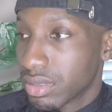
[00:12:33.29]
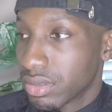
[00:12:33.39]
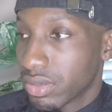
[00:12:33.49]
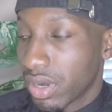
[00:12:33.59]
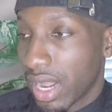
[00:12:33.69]

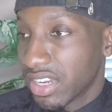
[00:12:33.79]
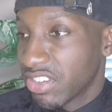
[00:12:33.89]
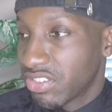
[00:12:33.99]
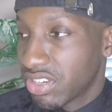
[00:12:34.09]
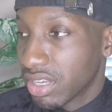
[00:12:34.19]
So then I
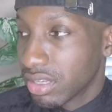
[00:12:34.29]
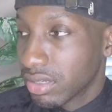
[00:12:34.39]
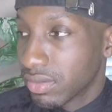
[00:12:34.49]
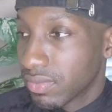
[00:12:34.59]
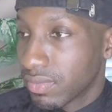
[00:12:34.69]
just
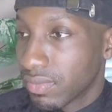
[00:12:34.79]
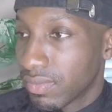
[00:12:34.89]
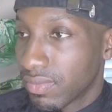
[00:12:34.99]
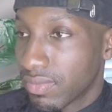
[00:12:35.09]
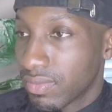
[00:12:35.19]
chill.
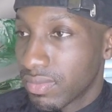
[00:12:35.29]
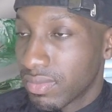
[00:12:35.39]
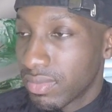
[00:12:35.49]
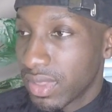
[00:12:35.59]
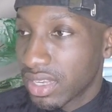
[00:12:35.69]

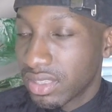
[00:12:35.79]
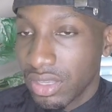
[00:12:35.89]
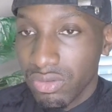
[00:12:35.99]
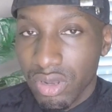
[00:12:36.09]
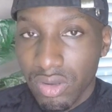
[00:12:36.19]
Next thing
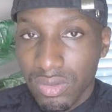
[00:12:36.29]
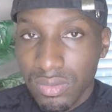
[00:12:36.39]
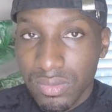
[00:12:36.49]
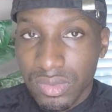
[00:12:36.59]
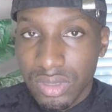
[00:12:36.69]
you know,
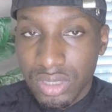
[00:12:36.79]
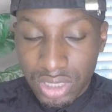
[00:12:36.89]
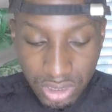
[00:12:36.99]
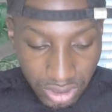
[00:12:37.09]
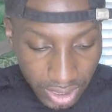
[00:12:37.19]

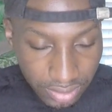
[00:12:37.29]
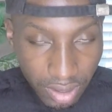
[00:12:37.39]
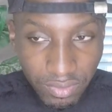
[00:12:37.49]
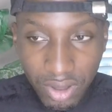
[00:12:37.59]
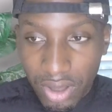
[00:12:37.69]
she takes
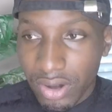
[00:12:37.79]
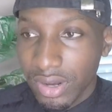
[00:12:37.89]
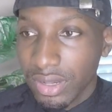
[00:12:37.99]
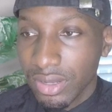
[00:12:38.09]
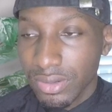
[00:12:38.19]
off all her
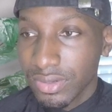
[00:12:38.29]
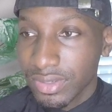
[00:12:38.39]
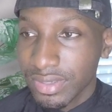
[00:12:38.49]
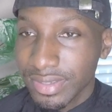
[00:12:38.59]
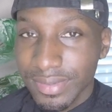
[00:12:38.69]

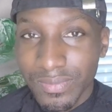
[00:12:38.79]
clothes.